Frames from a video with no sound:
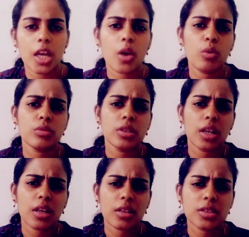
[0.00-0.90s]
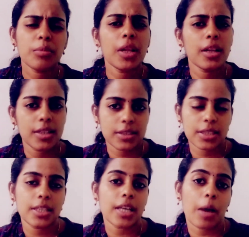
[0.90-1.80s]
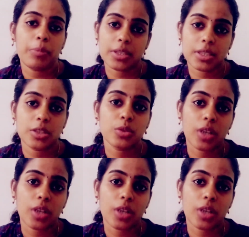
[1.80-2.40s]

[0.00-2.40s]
Now, a similar incident happened in